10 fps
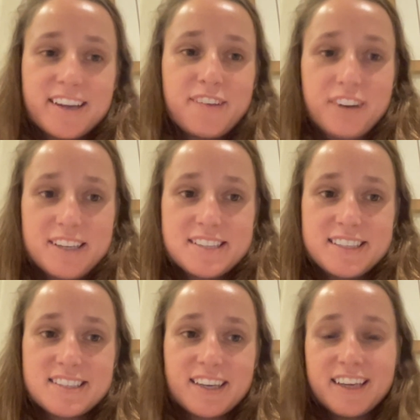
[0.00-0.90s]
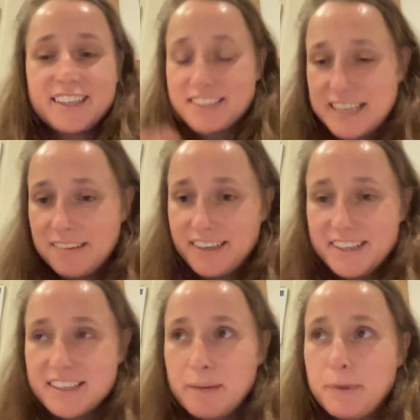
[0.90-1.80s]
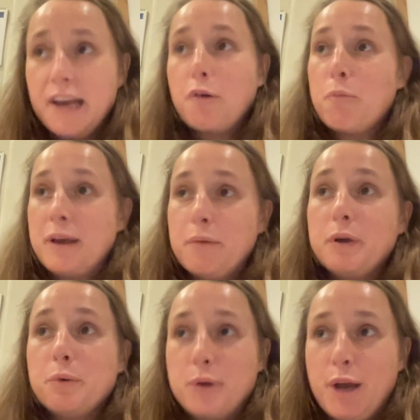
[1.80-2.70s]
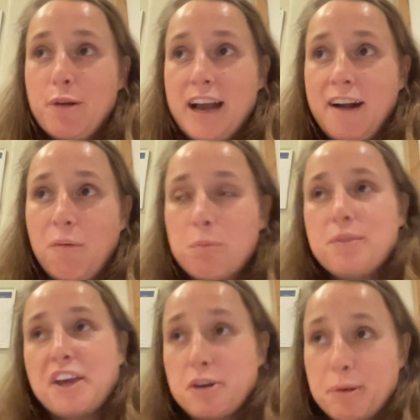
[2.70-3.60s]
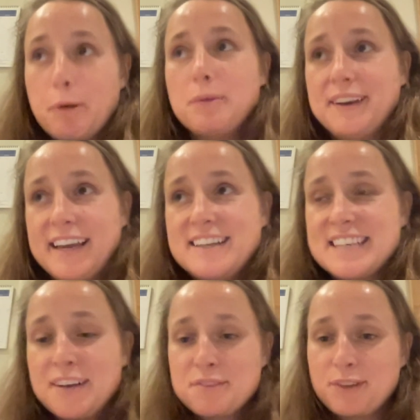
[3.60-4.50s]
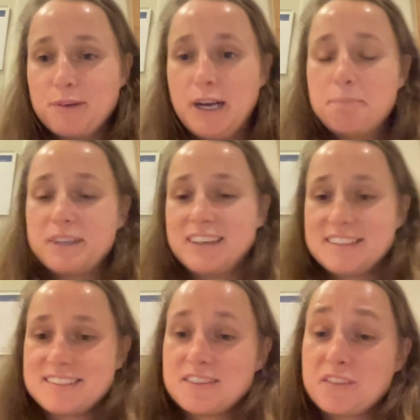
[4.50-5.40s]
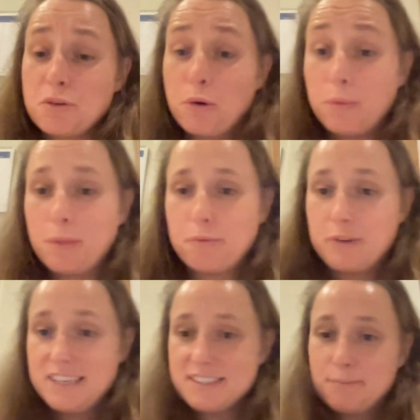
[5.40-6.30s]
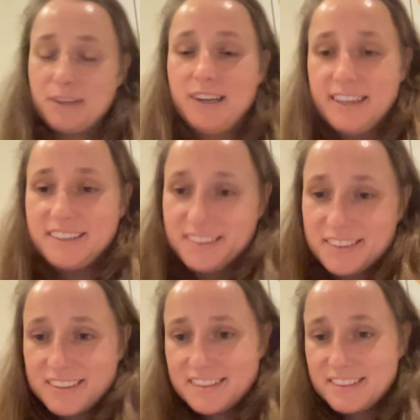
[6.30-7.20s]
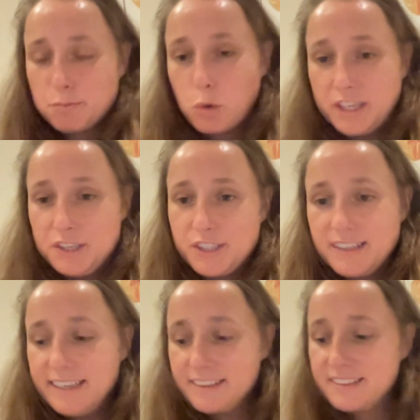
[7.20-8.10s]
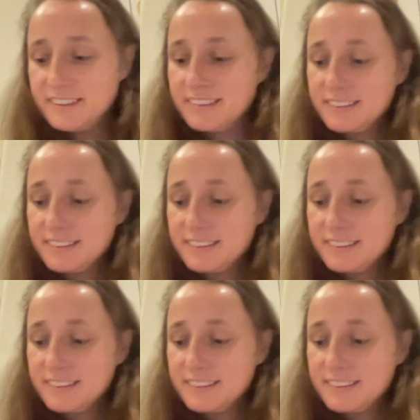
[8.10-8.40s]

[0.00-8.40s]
Versus you download an ebook, albeit we all know now that you're probably going to get a sales follow up, but that's not the reason behind why you took that action.